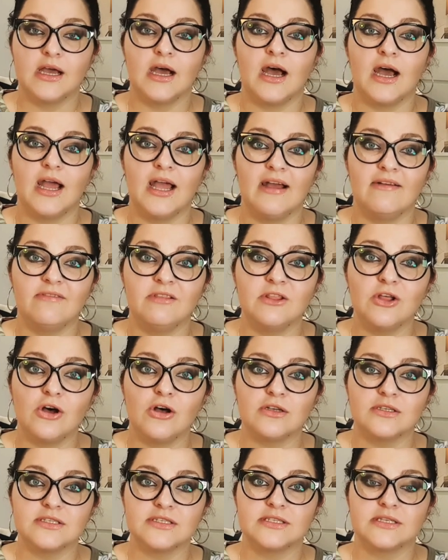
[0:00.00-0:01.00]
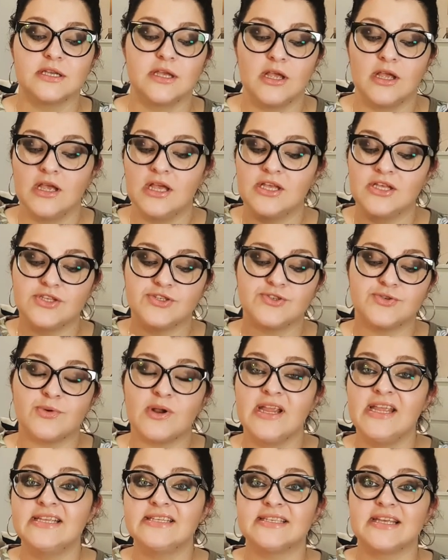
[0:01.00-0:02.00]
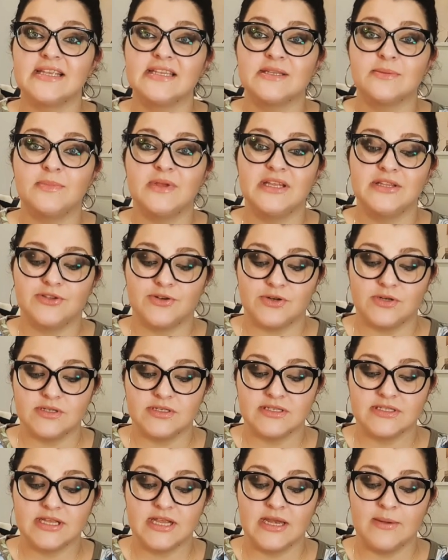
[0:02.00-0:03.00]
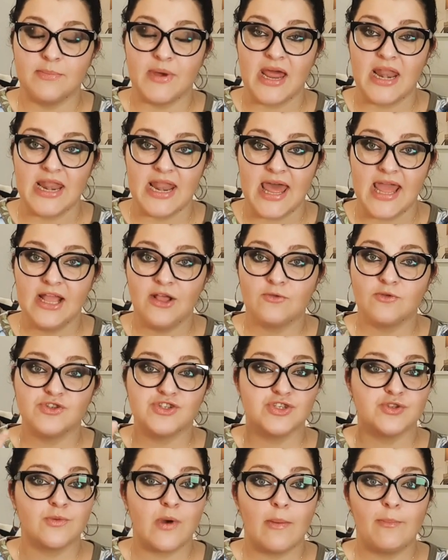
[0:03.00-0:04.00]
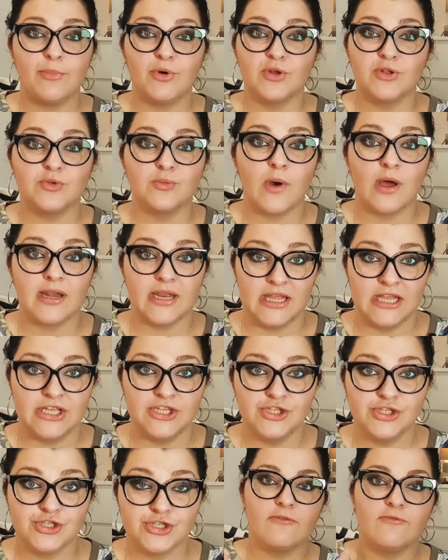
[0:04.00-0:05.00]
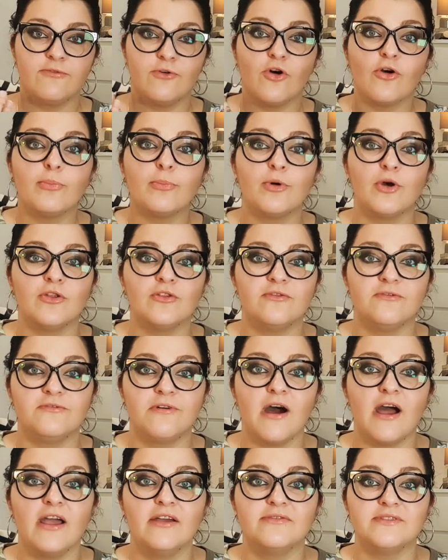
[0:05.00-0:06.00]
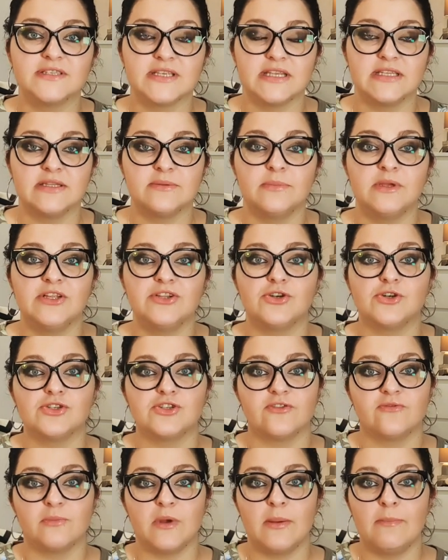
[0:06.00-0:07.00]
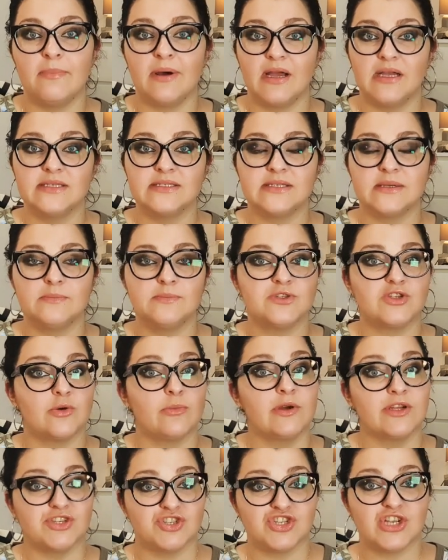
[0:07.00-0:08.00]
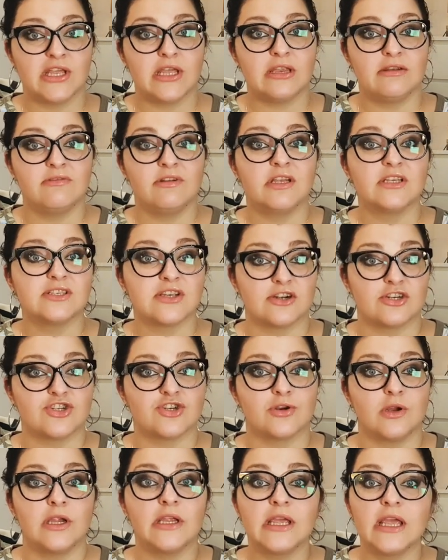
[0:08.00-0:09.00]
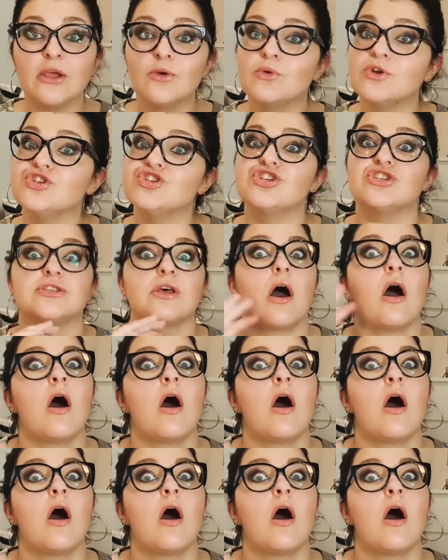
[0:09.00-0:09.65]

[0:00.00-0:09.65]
I have lost three centimeters in my neck, which is 1.1 inch, 4.5 centimeters of my biceps, so my chicken wings are shrinking, which is